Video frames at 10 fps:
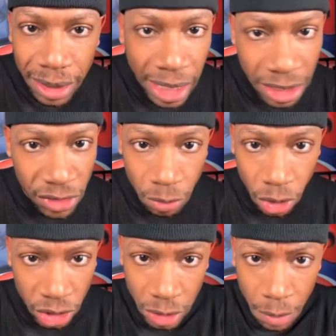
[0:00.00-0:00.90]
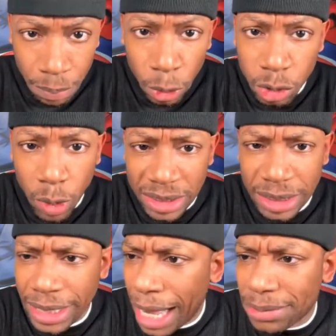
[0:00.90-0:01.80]
In other words, Boots wasn't
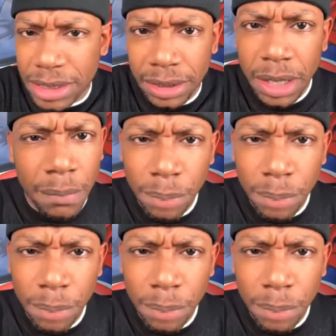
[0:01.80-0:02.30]
an option.